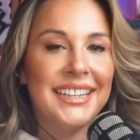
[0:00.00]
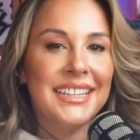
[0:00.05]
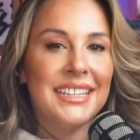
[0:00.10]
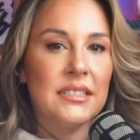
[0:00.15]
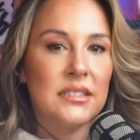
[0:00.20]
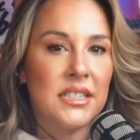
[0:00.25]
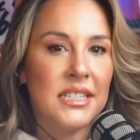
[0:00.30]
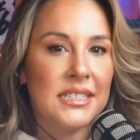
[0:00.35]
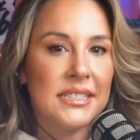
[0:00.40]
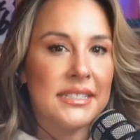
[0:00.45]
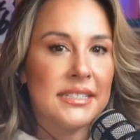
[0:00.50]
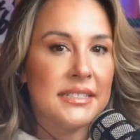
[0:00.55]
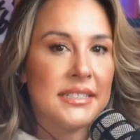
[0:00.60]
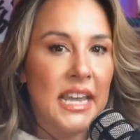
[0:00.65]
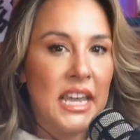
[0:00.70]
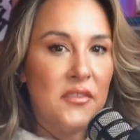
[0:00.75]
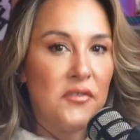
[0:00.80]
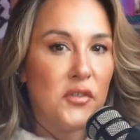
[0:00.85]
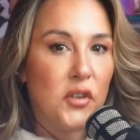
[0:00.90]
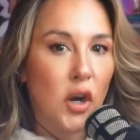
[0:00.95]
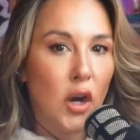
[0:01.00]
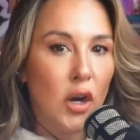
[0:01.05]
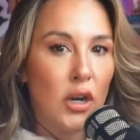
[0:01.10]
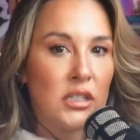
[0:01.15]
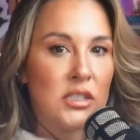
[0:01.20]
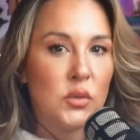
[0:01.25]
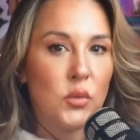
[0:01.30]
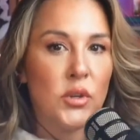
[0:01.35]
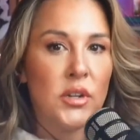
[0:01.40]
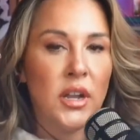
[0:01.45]
These
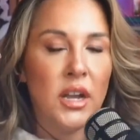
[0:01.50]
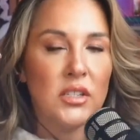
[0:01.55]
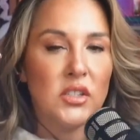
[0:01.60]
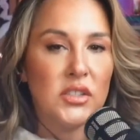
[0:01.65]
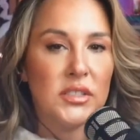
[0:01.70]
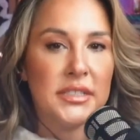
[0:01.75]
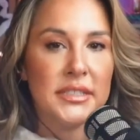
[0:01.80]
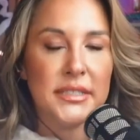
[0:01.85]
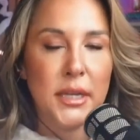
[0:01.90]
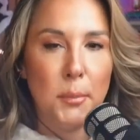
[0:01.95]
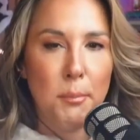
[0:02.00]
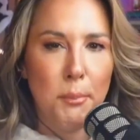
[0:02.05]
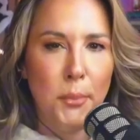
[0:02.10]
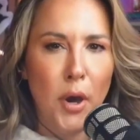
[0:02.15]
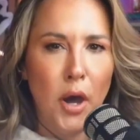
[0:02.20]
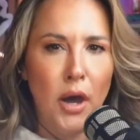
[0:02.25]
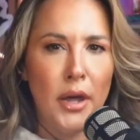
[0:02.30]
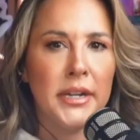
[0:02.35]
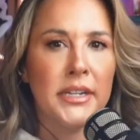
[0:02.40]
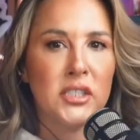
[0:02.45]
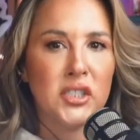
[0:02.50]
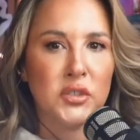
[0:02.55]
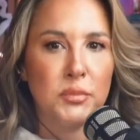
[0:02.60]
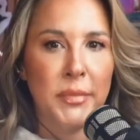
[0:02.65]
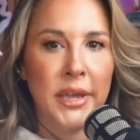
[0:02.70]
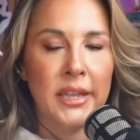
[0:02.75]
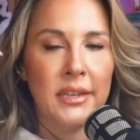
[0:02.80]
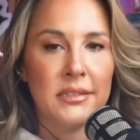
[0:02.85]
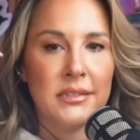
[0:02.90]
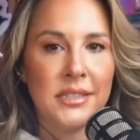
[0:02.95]
safeguards were not just some
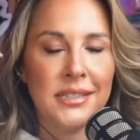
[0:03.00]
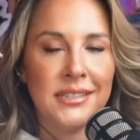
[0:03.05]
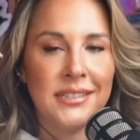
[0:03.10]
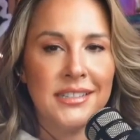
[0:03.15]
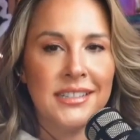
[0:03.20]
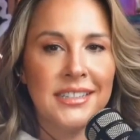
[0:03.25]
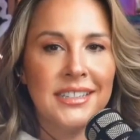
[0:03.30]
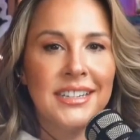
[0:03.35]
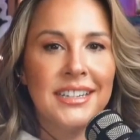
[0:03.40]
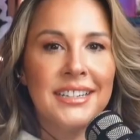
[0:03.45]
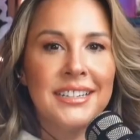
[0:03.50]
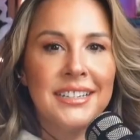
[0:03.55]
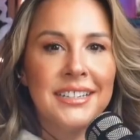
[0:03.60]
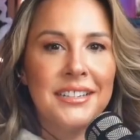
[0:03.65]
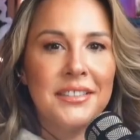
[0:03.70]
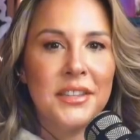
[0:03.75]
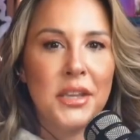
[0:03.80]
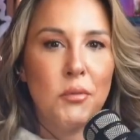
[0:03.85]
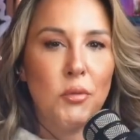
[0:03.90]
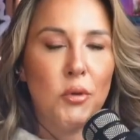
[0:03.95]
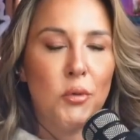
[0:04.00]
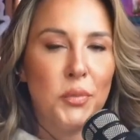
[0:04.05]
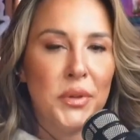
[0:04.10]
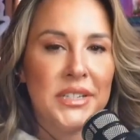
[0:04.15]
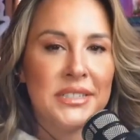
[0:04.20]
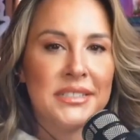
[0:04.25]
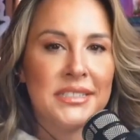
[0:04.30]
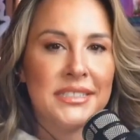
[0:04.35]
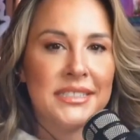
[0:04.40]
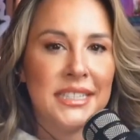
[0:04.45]
punishment, they were
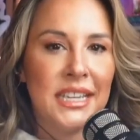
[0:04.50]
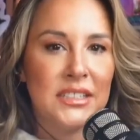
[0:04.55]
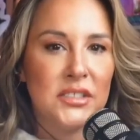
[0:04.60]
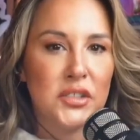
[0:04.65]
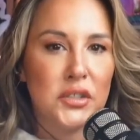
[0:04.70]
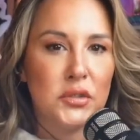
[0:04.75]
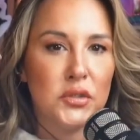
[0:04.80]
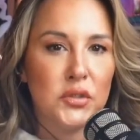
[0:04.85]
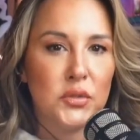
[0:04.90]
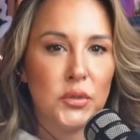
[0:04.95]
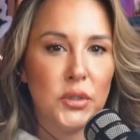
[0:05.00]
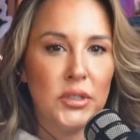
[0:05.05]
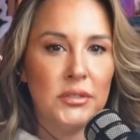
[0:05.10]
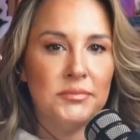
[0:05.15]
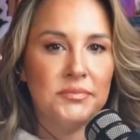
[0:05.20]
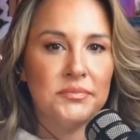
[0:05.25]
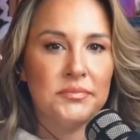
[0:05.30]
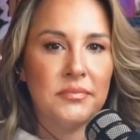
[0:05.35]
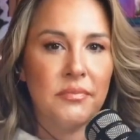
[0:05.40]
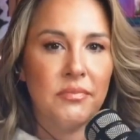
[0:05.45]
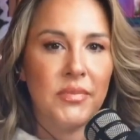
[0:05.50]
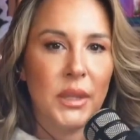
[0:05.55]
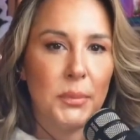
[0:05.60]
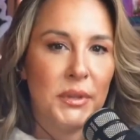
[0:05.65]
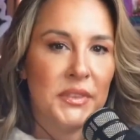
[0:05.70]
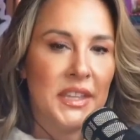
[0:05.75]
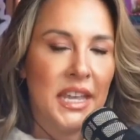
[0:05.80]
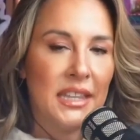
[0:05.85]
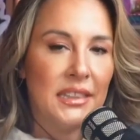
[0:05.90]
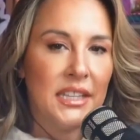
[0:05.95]
business as usual.
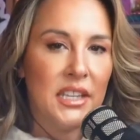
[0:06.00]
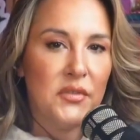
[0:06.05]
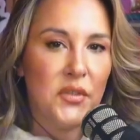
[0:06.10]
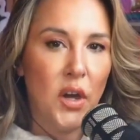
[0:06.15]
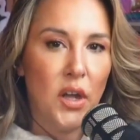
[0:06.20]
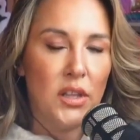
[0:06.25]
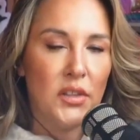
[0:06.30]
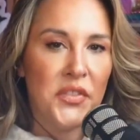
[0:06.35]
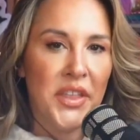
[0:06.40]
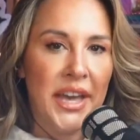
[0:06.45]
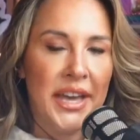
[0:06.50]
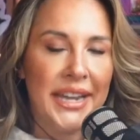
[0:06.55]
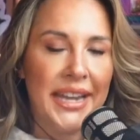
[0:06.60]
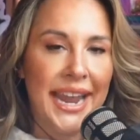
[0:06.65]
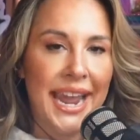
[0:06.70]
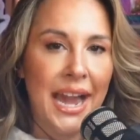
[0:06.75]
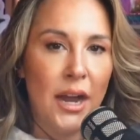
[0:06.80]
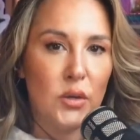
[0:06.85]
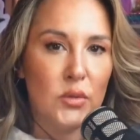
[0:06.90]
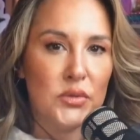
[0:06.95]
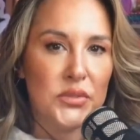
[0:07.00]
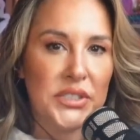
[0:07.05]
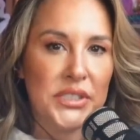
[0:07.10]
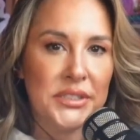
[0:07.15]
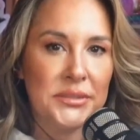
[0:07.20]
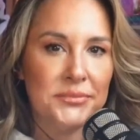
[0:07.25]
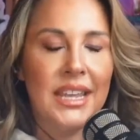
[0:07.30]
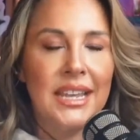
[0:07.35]
But they leave all of that out.